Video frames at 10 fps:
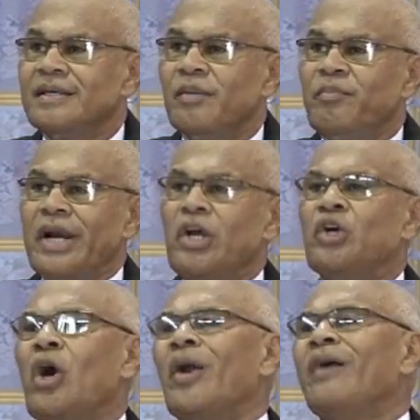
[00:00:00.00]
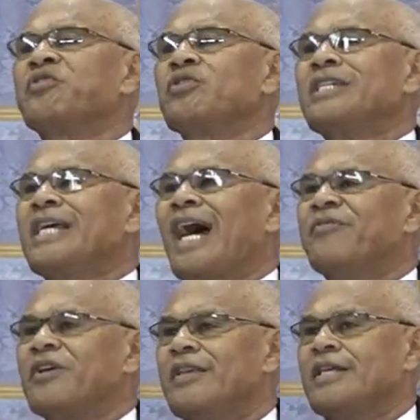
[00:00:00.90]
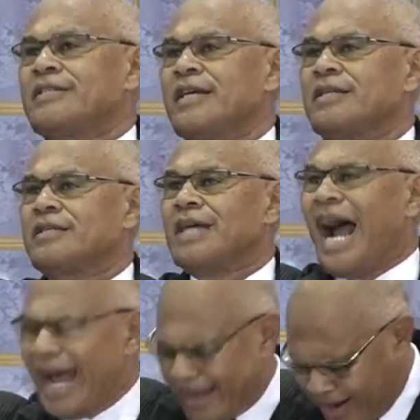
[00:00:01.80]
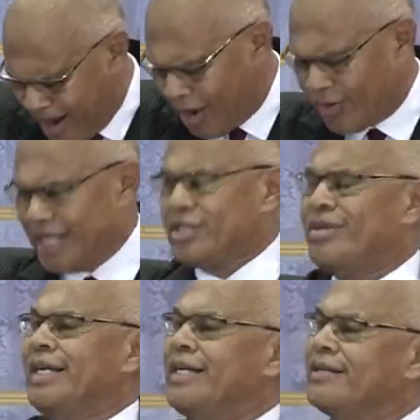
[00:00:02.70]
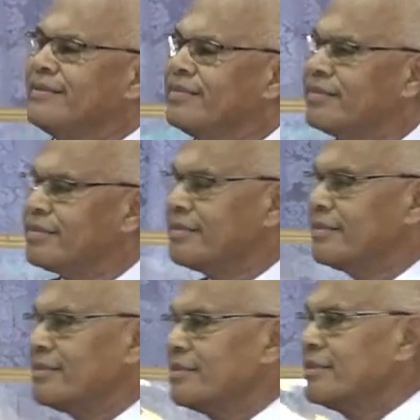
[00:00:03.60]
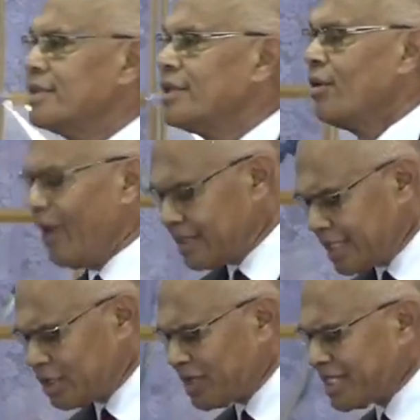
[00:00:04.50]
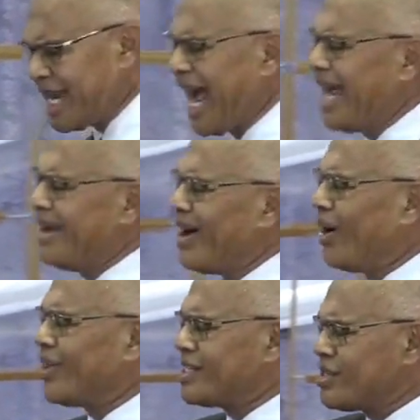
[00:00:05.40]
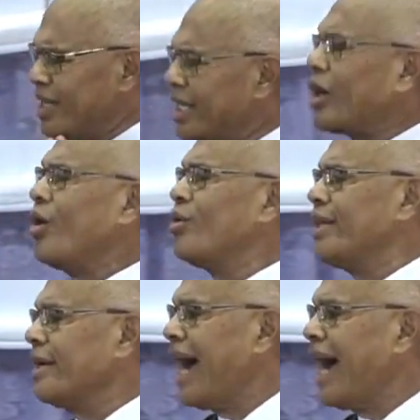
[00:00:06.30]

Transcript: But you don't have to seek after these things. I know that you need it. What Jesus was saying, I know that you need clothing.